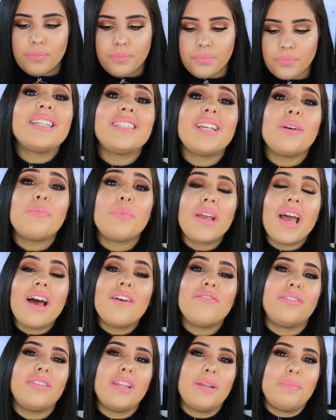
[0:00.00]
Next up, we
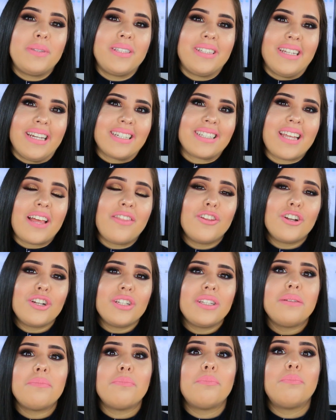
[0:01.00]
have lipsticks, and
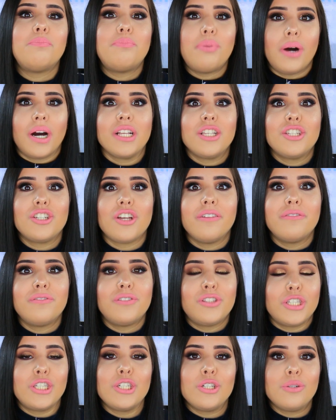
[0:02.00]
there's a bunch
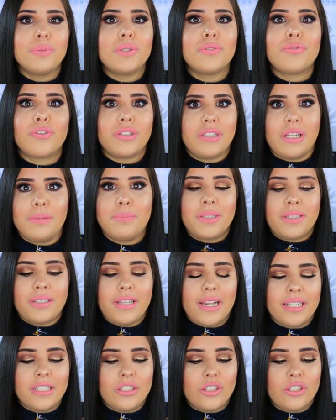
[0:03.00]
of dupes for lipsticks,